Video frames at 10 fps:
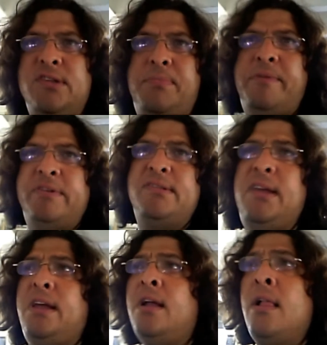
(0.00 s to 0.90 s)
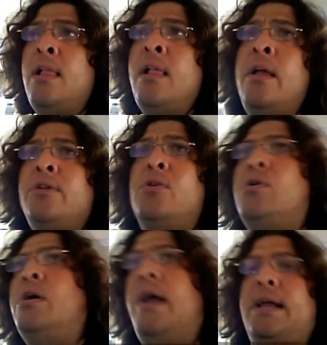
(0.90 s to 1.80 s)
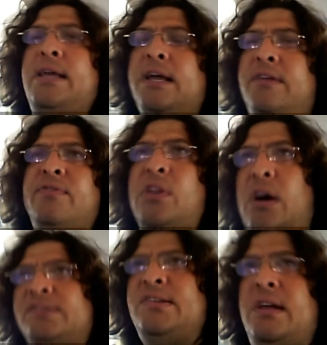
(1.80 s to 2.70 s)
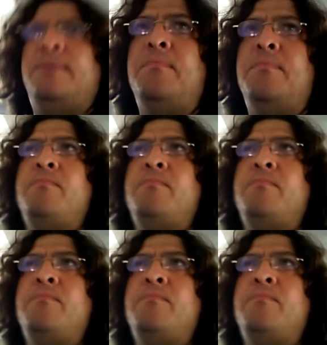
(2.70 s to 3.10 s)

your CPVC. You're not adding any velocity